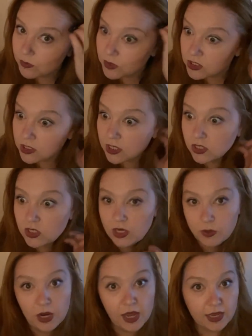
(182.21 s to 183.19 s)
We're just going to
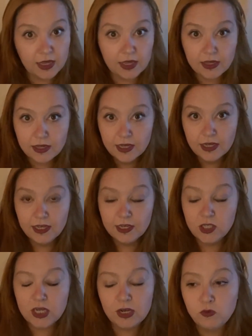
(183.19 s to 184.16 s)
do like a
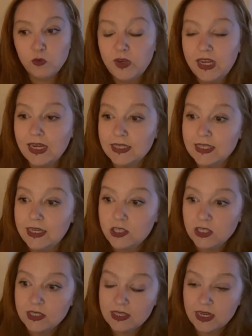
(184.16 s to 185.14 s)
general
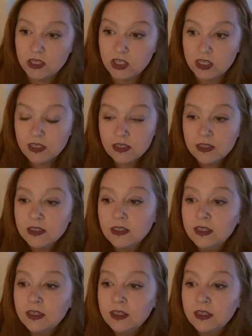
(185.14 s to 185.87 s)
relaxation session.